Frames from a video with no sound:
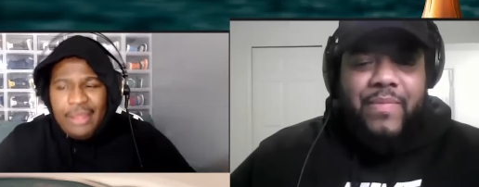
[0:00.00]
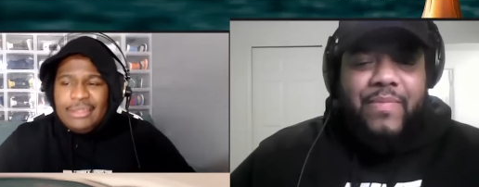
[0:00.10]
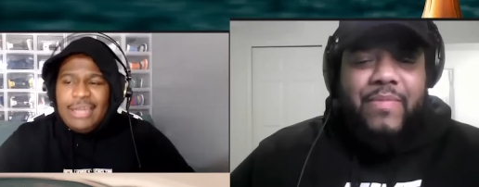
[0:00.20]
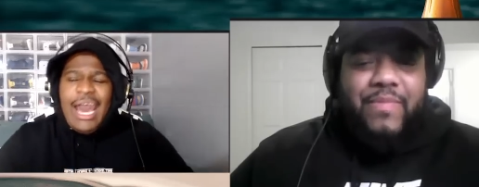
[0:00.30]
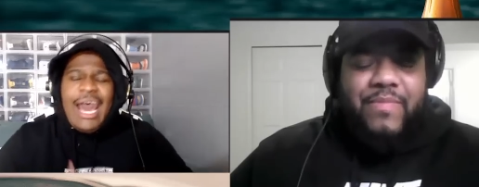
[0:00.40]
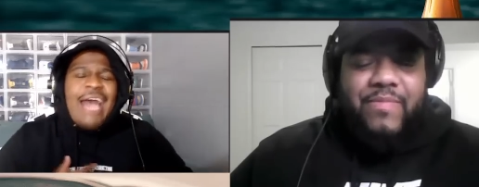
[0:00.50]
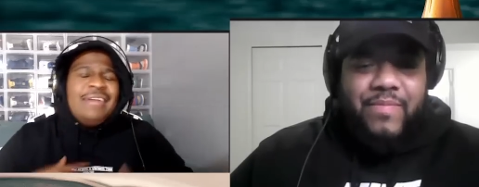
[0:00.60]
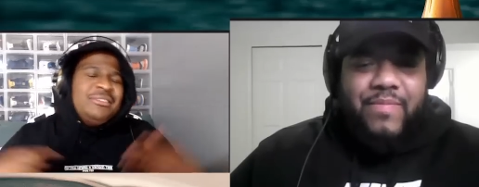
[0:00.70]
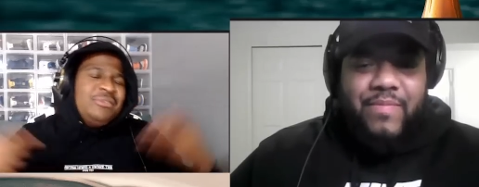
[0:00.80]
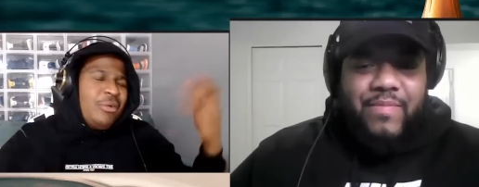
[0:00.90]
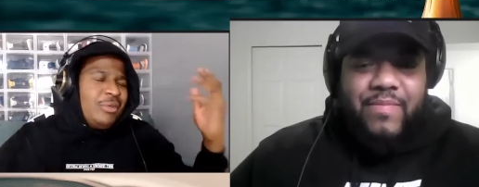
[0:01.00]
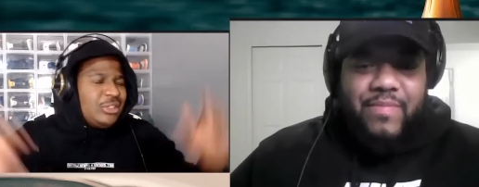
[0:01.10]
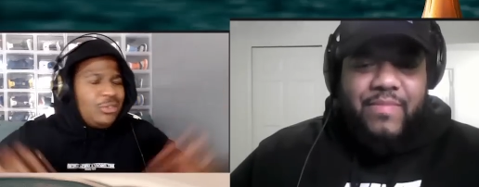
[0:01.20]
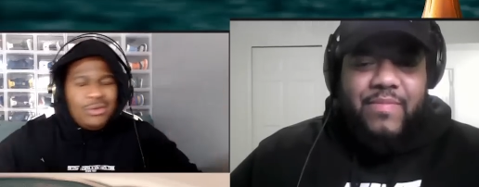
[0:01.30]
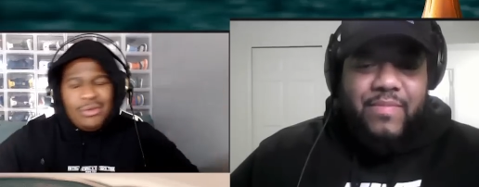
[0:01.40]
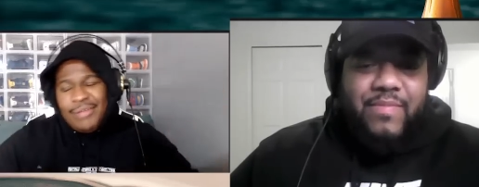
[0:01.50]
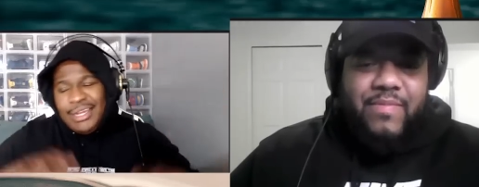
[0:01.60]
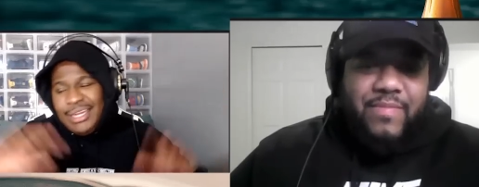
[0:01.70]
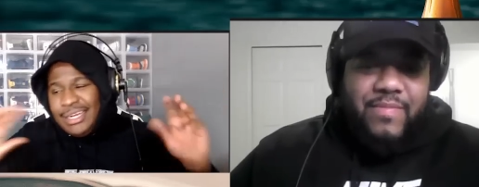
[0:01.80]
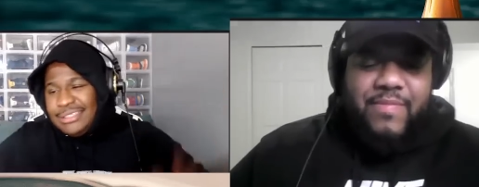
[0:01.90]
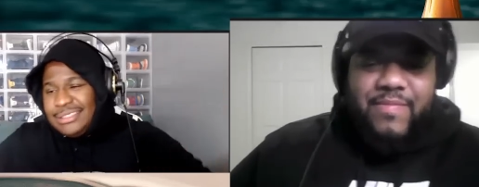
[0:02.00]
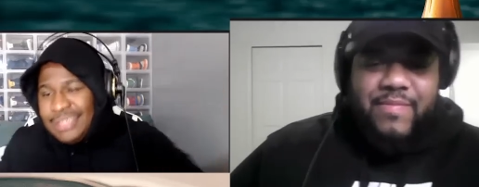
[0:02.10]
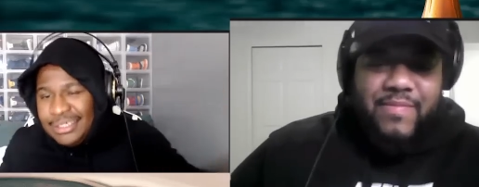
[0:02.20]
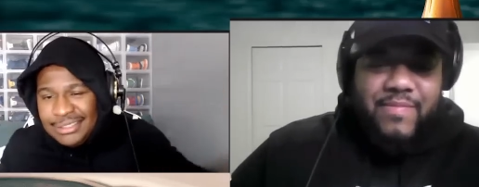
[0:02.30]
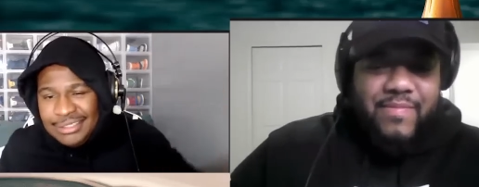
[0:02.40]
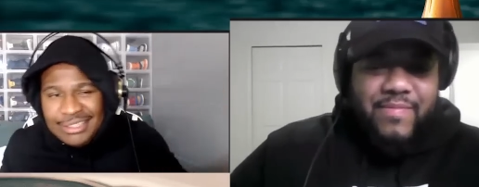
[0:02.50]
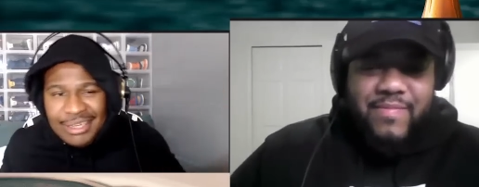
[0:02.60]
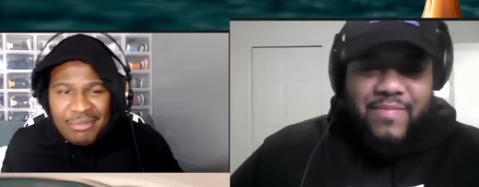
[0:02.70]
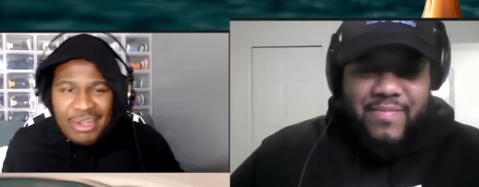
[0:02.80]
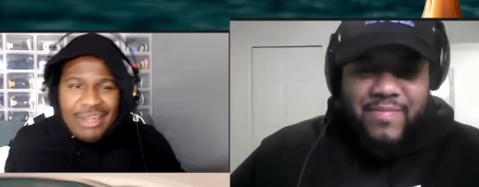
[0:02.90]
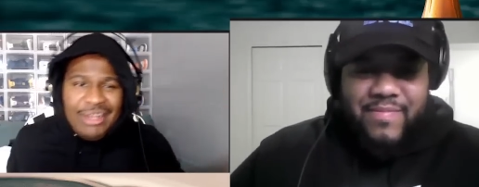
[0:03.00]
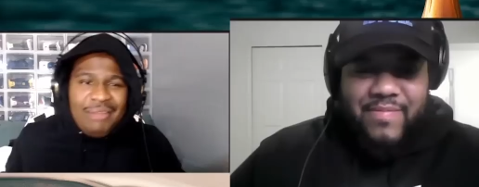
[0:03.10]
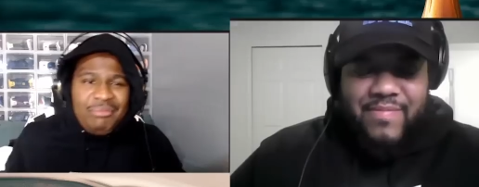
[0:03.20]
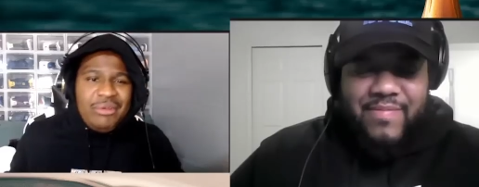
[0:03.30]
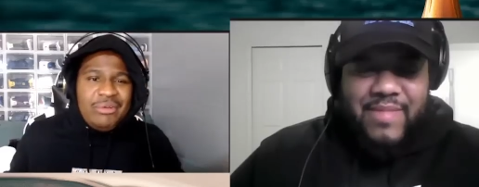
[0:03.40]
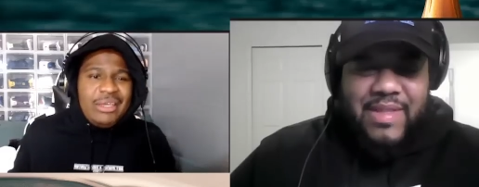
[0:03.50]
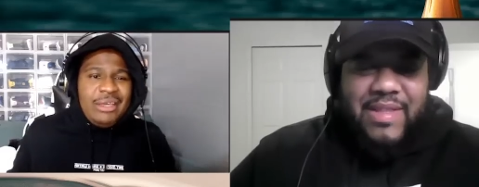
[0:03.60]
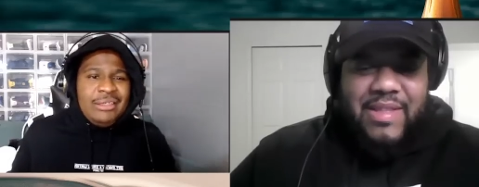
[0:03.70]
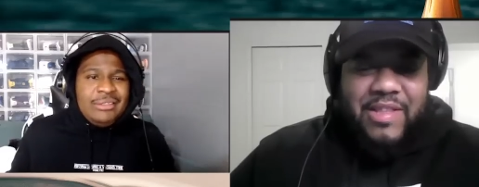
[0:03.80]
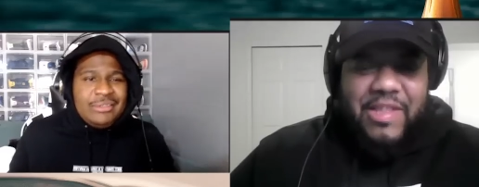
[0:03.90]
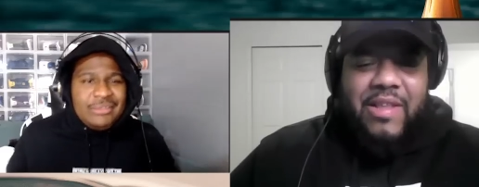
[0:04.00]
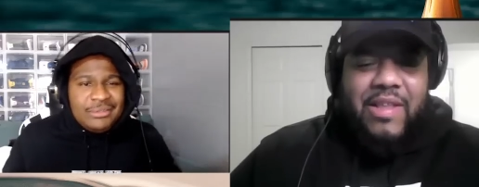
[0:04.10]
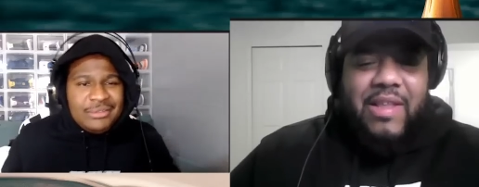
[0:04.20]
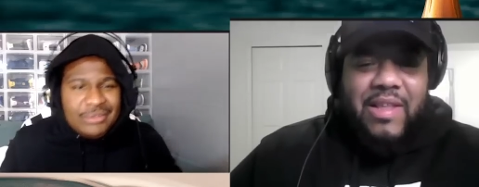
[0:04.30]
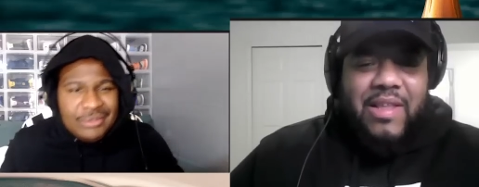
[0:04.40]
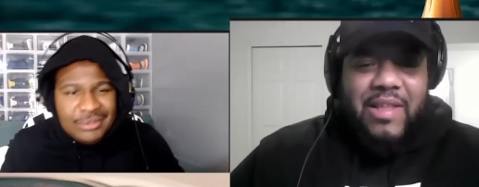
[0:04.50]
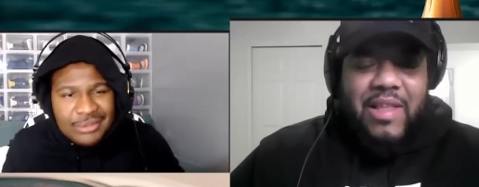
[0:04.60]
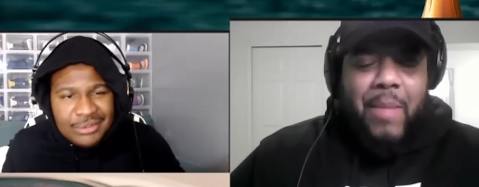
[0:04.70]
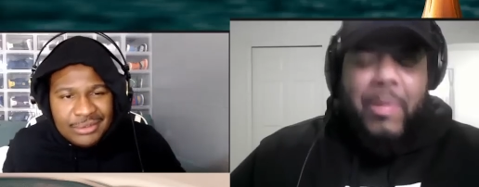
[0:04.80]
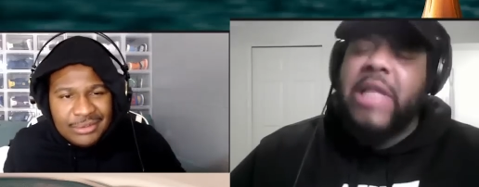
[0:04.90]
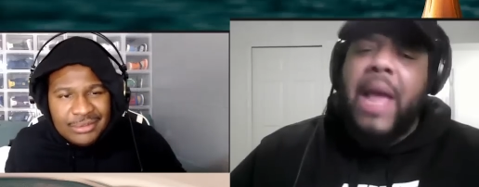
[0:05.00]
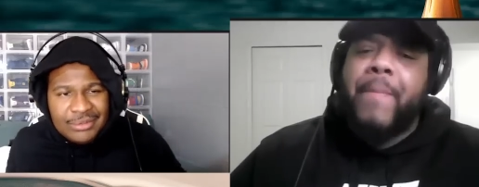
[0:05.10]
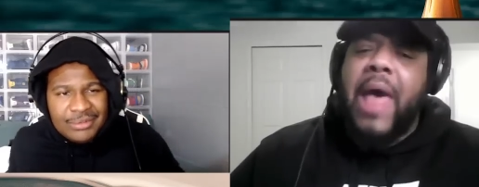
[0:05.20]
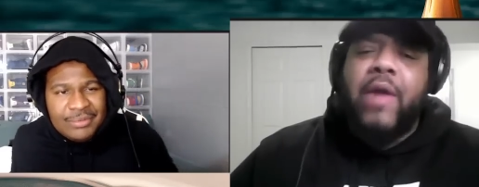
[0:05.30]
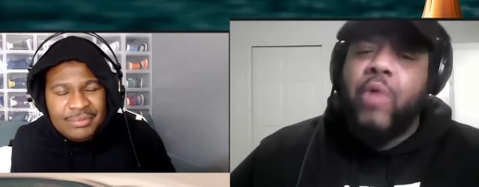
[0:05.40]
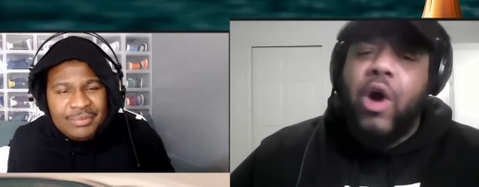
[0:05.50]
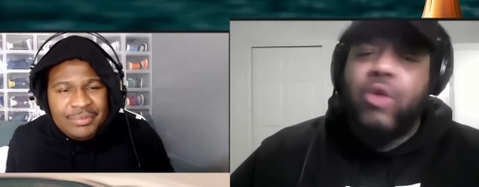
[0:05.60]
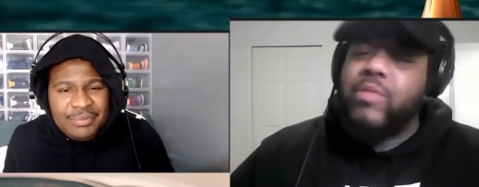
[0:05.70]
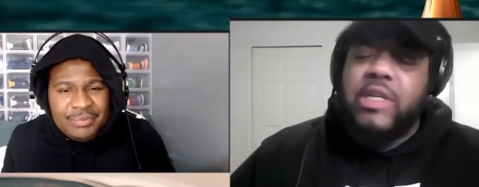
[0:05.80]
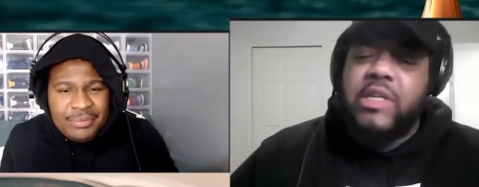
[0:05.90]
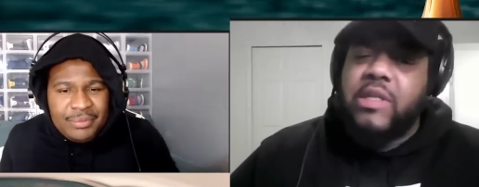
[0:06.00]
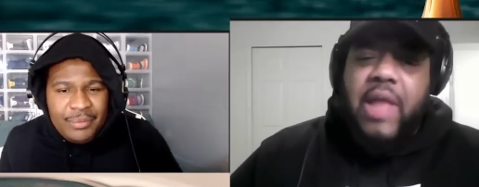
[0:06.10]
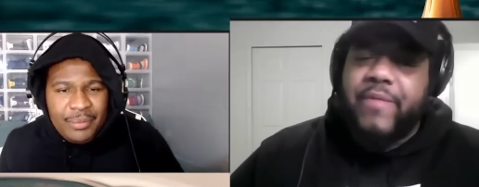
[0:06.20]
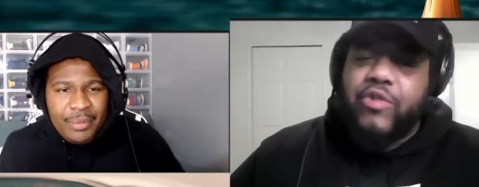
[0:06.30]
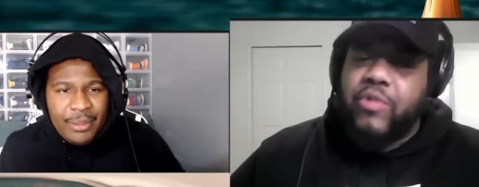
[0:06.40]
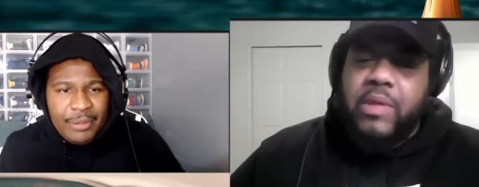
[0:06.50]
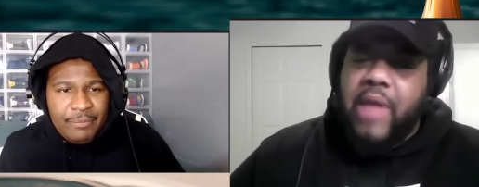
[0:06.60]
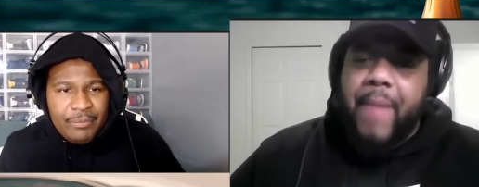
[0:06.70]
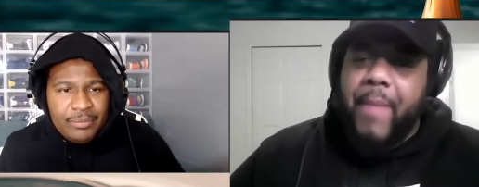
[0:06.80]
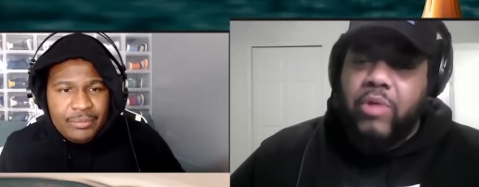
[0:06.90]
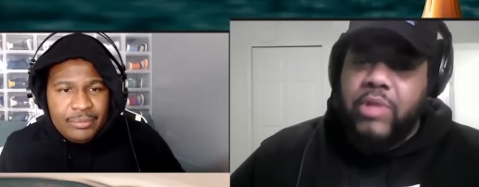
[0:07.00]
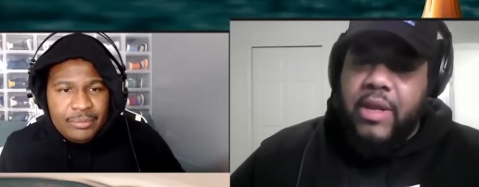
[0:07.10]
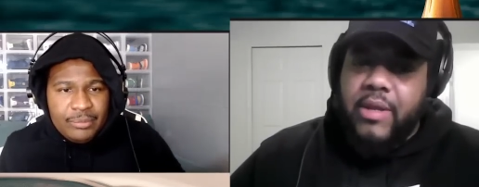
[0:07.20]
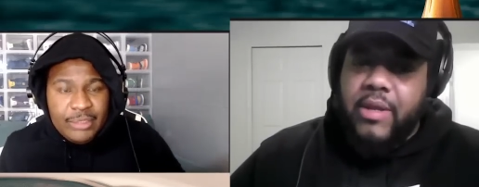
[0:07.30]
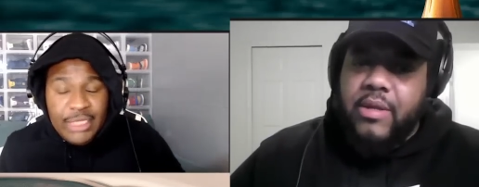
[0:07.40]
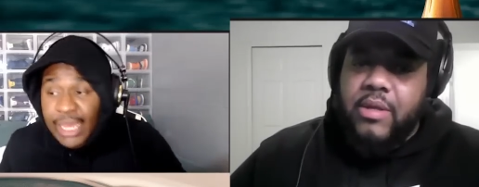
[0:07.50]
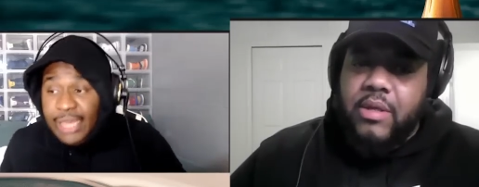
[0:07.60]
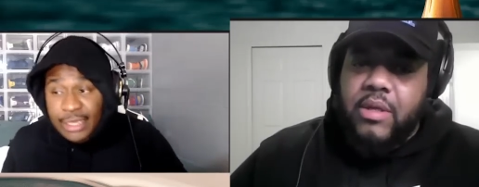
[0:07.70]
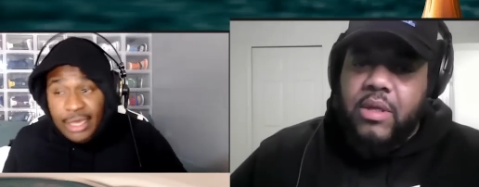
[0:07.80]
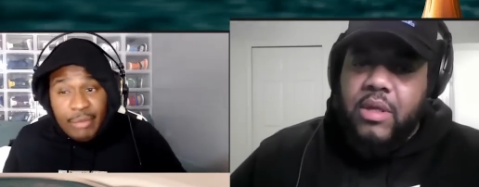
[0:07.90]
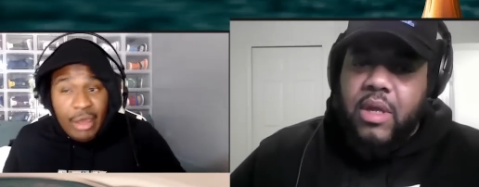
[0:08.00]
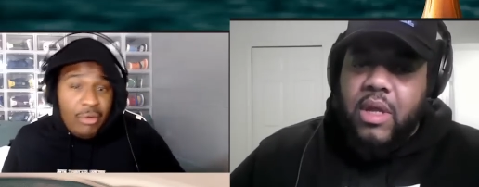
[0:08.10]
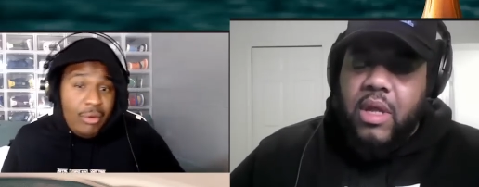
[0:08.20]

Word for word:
Speaker 1: I you know what's going on right now. They just hate T-Top right now. They'll be okay. Yeah, but that battle with Holmes is never came out, did it? Yeah, it came out.